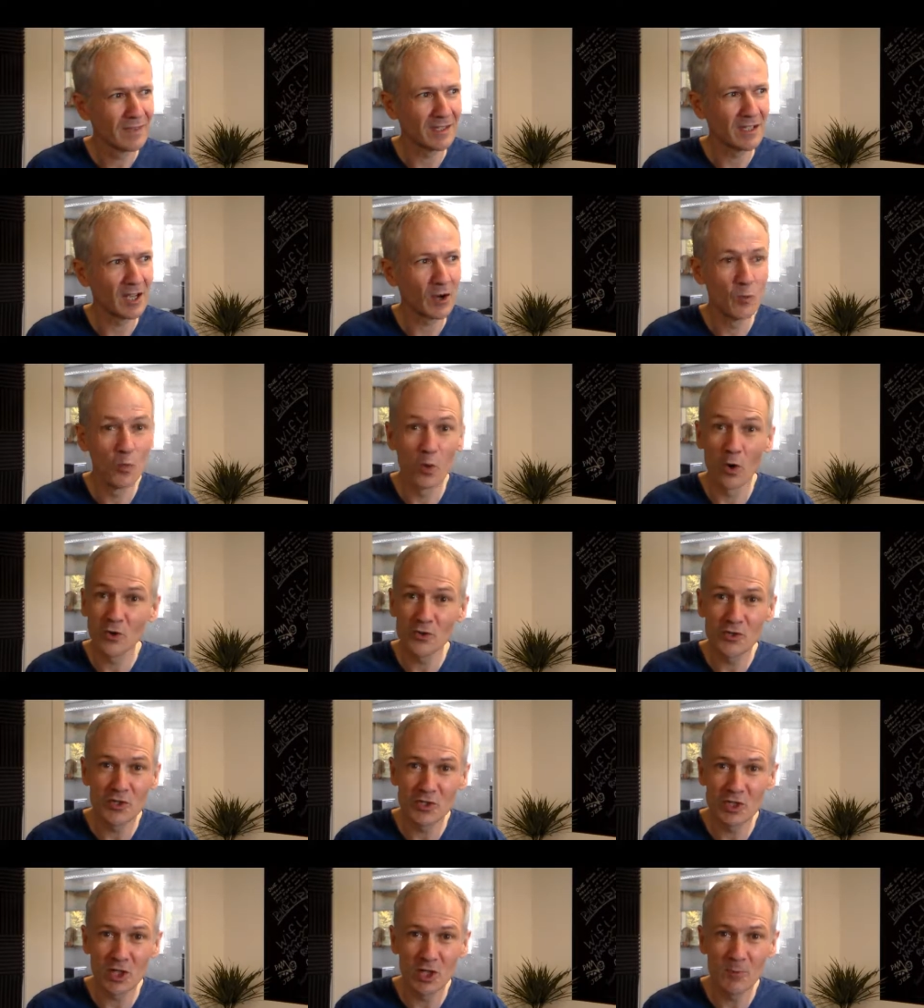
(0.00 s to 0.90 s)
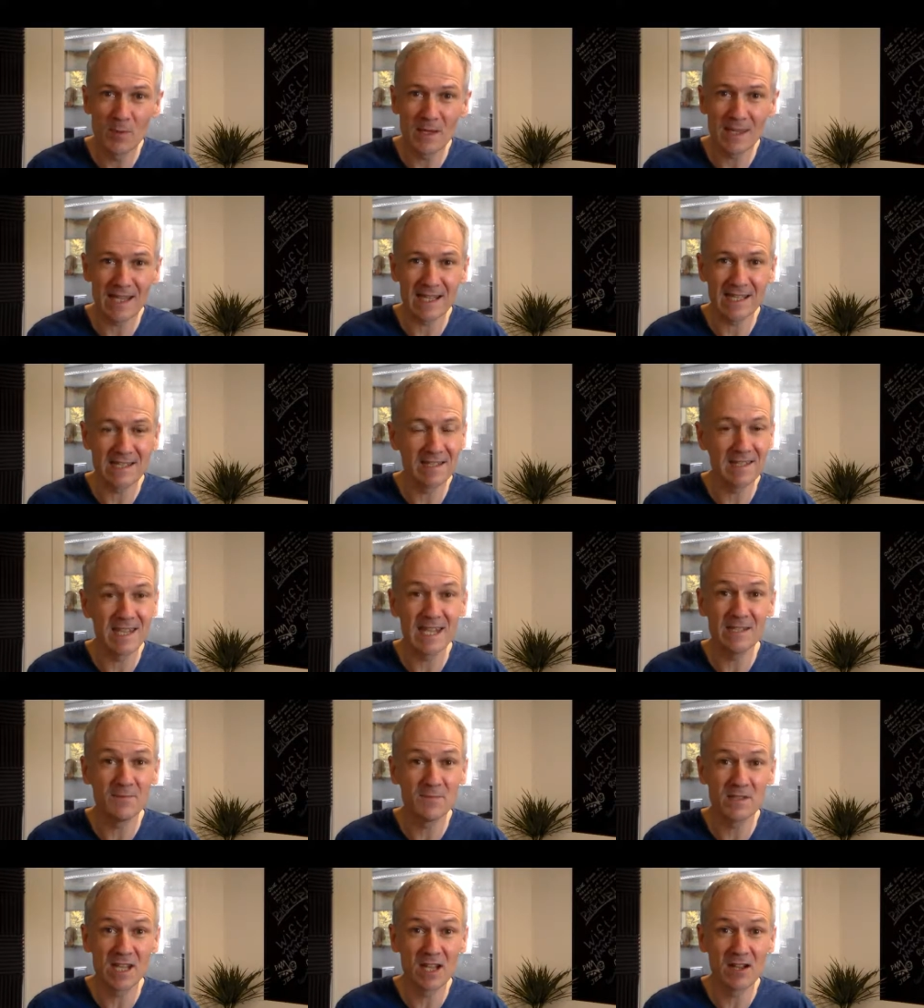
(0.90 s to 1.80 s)
they don't want to do, but they
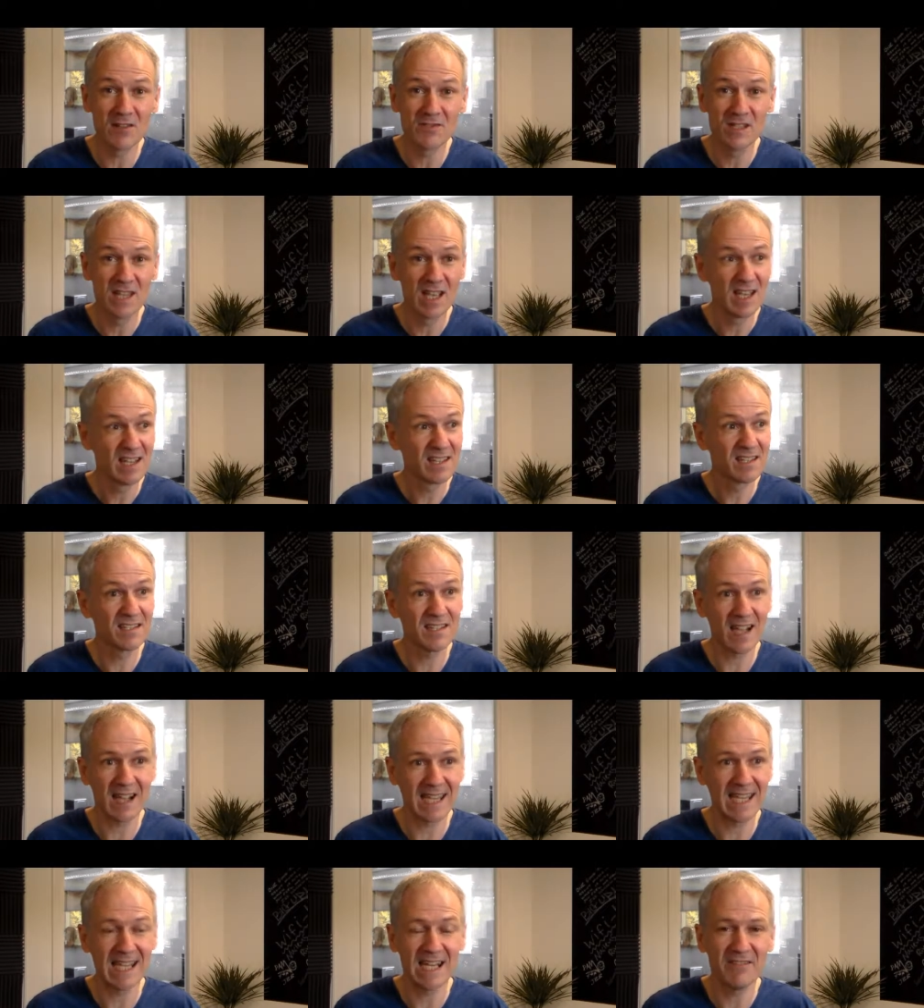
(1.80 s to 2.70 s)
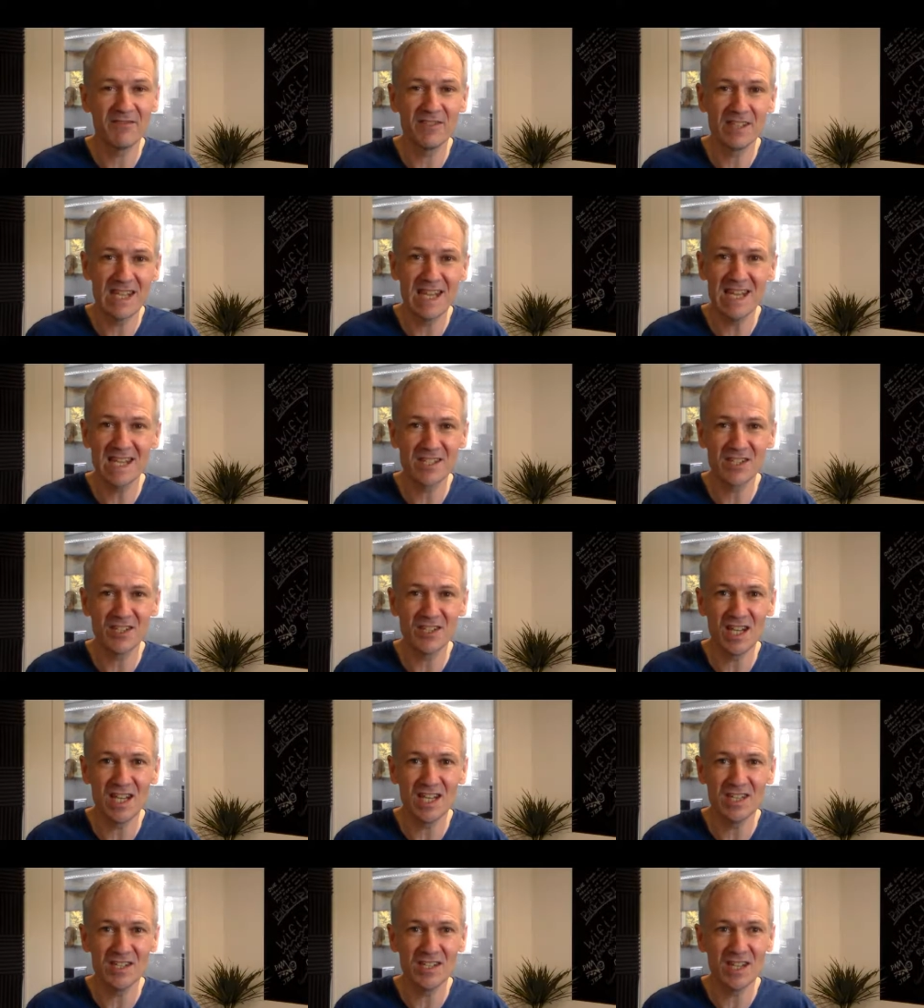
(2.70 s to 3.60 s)
see themselves stuck in it for years
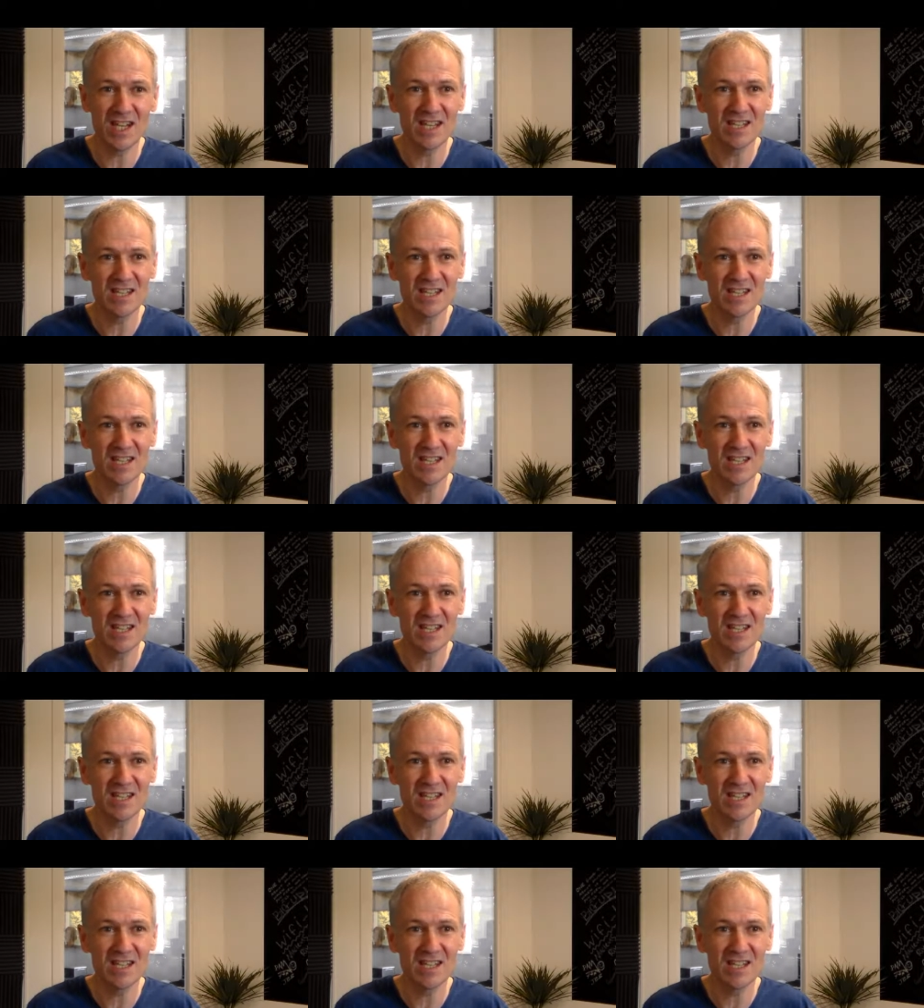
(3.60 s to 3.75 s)
and years